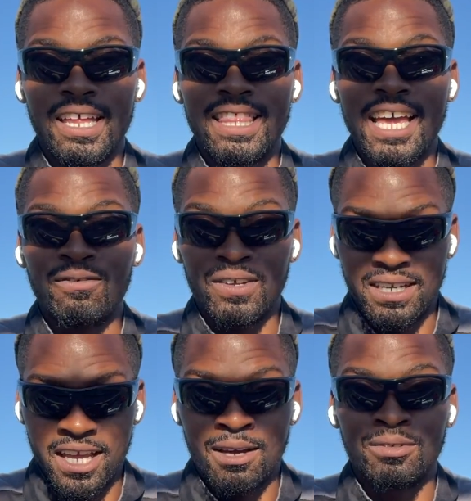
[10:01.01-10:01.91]
That's for
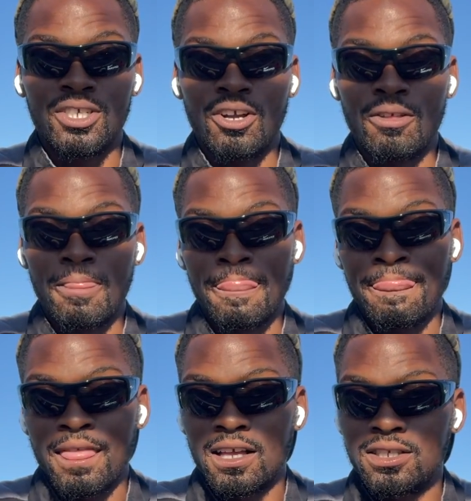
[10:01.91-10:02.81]
damn sure.
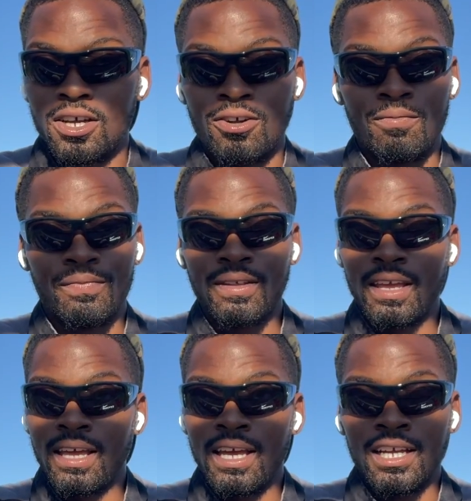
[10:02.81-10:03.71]
So,
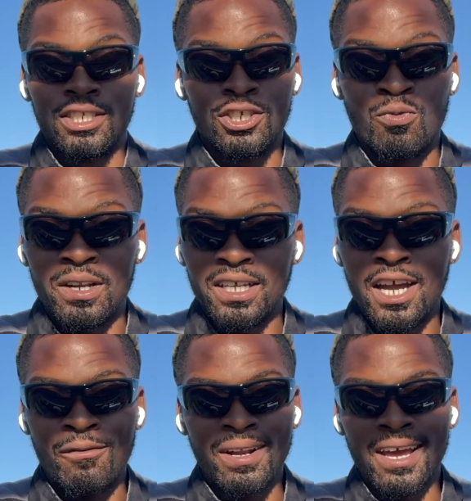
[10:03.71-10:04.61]
just wanted to
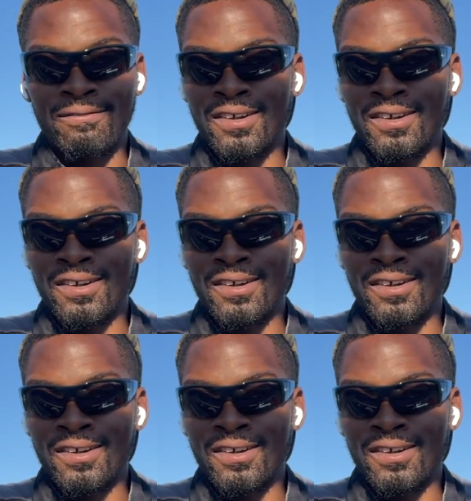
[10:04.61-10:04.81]
cover that.